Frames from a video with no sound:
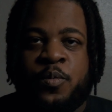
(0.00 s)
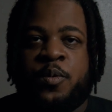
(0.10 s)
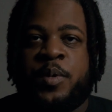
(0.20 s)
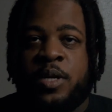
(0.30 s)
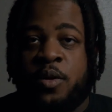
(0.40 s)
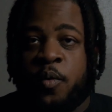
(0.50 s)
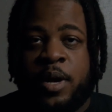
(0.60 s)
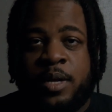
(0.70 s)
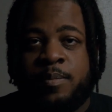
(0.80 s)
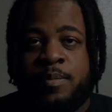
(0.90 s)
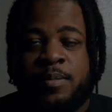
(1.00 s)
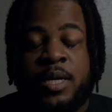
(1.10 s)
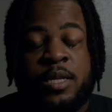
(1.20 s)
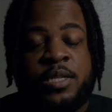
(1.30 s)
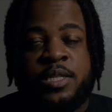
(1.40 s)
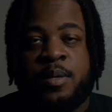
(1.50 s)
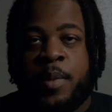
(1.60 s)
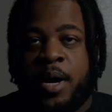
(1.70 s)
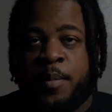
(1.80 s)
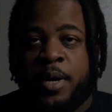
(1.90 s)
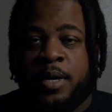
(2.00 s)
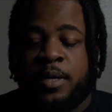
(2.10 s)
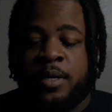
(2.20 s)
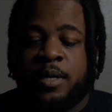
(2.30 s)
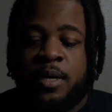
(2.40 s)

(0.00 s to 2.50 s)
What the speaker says: will be great, at least in my mind.